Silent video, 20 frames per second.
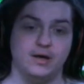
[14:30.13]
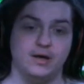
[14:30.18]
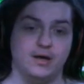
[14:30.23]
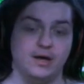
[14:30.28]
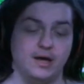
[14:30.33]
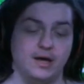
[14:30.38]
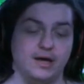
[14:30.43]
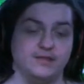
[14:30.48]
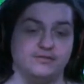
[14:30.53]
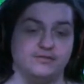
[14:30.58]

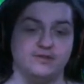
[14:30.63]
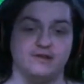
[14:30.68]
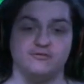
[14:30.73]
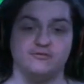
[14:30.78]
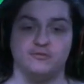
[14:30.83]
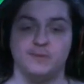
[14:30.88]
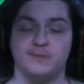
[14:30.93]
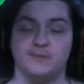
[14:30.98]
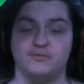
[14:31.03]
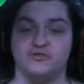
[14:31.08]
And
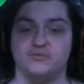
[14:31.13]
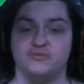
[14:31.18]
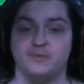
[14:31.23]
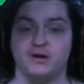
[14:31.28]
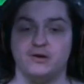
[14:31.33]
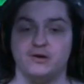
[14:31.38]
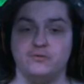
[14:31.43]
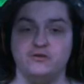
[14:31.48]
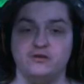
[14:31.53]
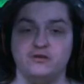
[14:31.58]
several members of
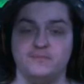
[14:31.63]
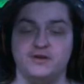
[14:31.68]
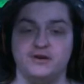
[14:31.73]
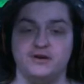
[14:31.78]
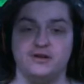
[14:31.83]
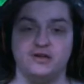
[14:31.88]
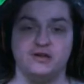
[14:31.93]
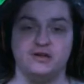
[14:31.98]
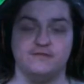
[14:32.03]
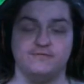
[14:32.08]
my own
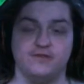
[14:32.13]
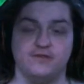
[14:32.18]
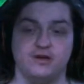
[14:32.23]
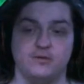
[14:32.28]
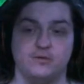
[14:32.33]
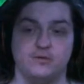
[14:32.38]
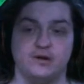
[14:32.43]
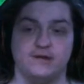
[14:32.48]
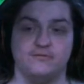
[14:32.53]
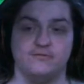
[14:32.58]
community, if they
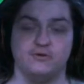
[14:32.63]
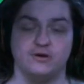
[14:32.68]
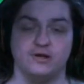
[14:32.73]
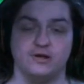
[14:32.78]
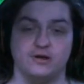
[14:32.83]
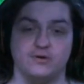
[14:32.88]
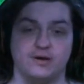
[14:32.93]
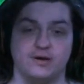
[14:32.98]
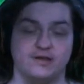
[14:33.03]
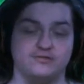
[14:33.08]
would ever,
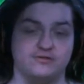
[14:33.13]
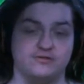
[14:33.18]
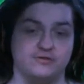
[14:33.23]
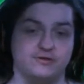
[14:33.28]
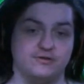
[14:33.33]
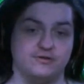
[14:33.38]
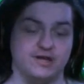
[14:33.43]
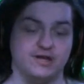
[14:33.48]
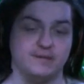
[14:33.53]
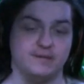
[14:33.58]
answer
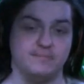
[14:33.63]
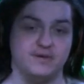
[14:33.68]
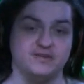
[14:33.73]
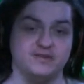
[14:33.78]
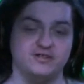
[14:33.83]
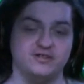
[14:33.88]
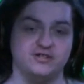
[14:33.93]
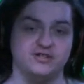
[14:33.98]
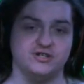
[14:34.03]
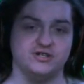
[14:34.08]
their damn
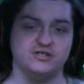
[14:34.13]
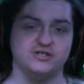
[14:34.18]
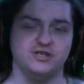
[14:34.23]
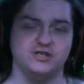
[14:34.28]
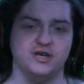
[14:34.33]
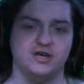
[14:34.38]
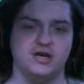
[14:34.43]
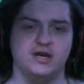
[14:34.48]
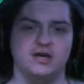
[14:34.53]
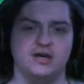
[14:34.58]
messages.
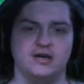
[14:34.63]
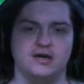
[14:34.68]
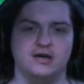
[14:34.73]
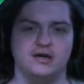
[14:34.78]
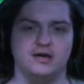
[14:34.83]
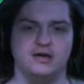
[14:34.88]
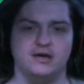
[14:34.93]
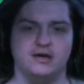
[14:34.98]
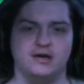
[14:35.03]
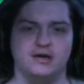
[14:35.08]

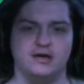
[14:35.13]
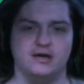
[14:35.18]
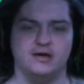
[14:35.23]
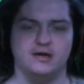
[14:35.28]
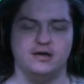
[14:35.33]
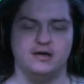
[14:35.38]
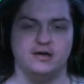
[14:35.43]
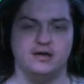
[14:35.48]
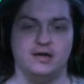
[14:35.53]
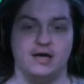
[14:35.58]

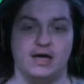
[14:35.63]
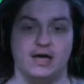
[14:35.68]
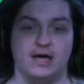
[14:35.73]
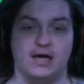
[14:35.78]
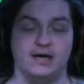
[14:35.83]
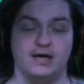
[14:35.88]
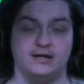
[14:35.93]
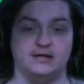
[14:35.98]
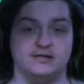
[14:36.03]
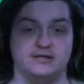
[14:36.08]

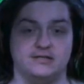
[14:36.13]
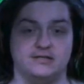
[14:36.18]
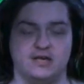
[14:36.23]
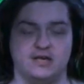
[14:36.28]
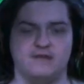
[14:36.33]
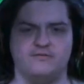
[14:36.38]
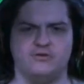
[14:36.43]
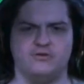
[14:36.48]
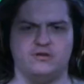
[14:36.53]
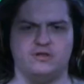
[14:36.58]
And
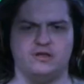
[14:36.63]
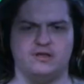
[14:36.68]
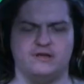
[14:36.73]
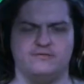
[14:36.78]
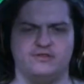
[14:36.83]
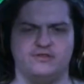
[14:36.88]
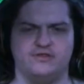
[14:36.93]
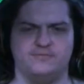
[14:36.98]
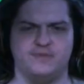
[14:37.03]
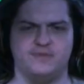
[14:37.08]
several of
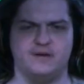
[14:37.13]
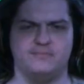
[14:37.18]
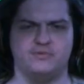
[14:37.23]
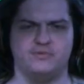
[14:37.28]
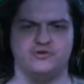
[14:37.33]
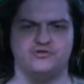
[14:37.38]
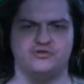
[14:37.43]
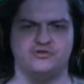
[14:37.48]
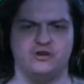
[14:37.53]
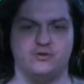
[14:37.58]
these
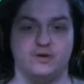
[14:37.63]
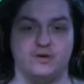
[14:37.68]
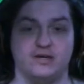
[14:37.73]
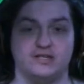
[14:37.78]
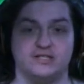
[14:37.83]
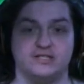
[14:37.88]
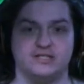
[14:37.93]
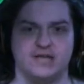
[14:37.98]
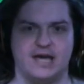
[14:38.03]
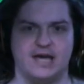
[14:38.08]
members know
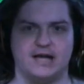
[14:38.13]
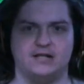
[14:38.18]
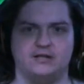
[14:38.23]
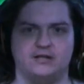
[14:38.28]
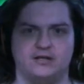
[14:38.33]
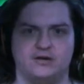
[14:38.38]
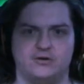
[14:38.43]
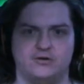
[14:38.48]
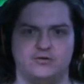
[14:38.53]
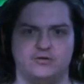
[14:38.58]

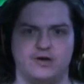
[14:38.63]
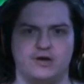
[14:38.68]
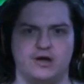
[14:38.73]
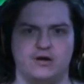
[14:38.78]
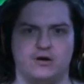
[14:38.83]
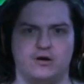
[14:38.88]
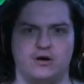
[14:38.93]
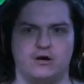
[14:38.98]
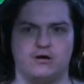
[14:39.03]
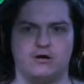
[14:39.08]
exactly who they
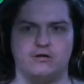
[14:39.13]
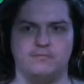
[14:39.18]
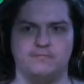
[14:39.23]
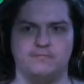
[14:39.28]
are.